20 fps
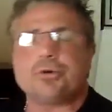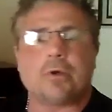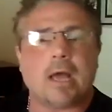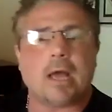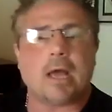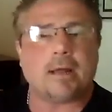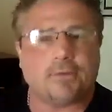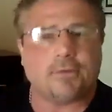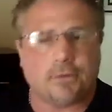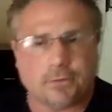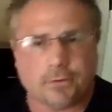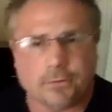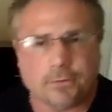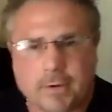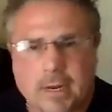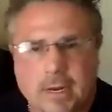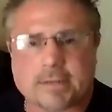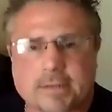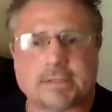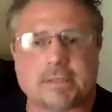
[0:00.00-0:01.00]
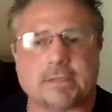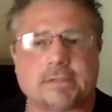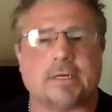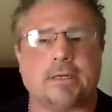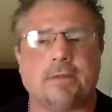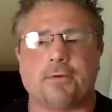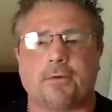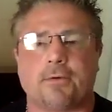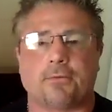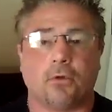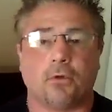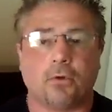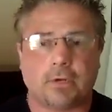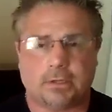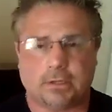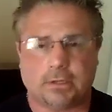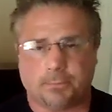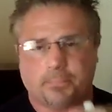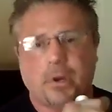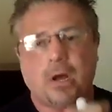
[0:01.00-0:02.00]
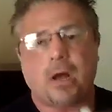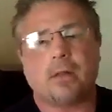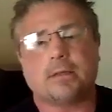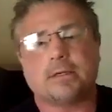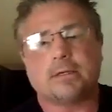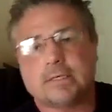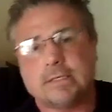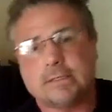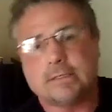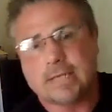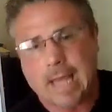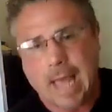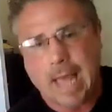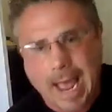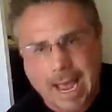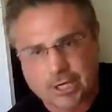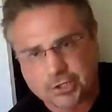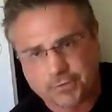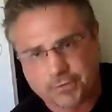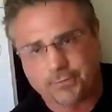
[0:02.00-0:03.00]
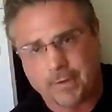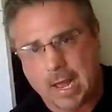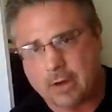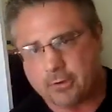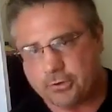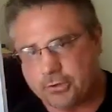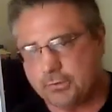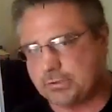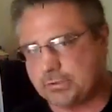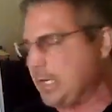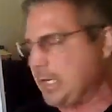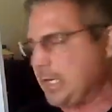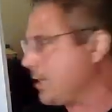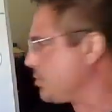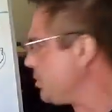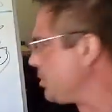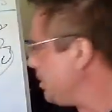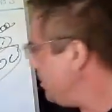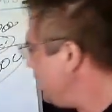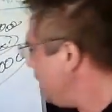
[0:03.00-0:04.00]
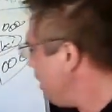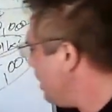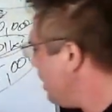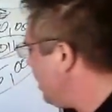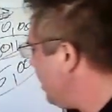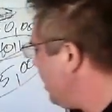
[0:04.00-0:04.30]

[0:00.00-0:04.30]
you got to do next is either look at the policy's cash value section.